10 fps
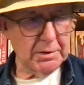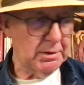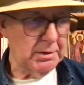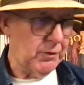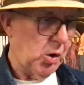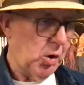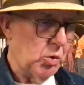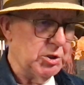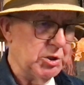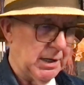of the
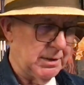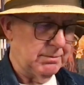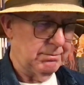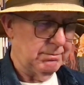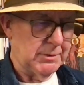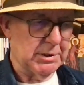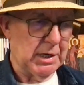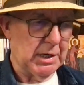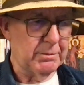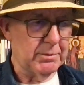Holy Shed, a
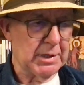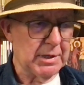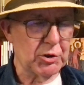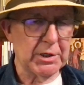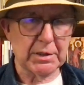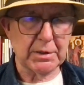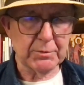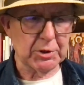time to have a drink.